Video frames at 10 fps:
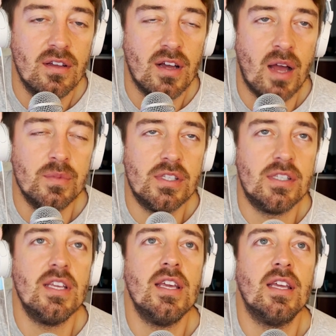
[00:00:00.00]
I'm
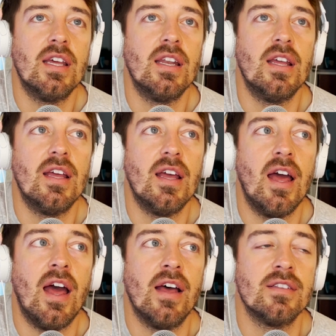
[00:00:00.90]
seeing it
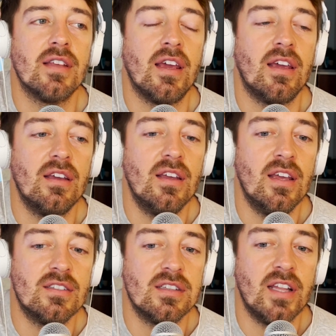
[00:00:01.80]
as like
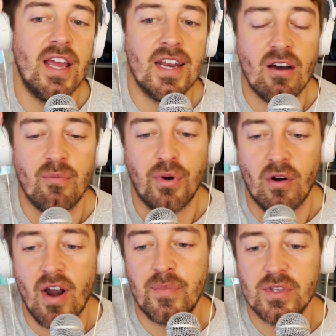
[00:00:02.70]
it's laid out
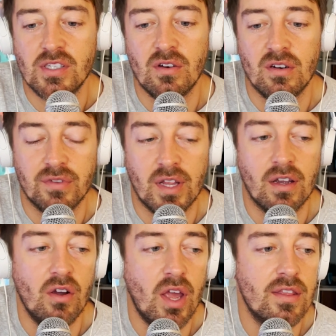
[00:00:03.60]
per episode of like,
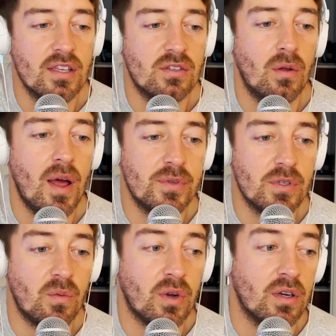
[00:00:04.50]
okay, this whole
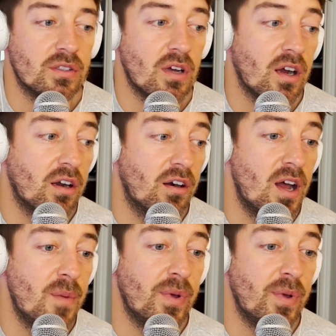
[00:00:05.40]
episode, we're going to talk her up